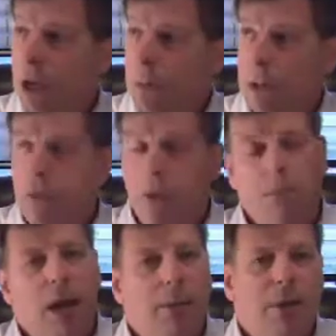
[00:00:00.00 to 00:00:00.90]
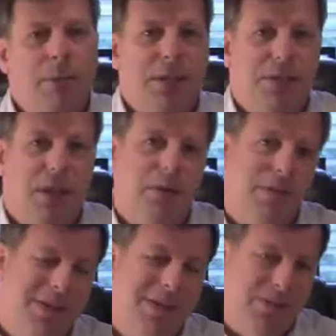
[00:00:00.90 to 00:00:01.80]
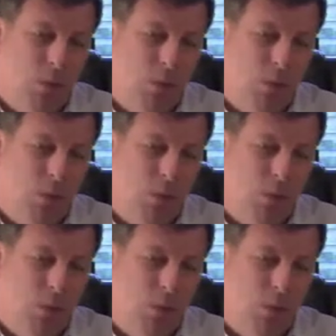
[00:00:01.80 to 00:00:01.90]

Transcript: between Bobby and myself in this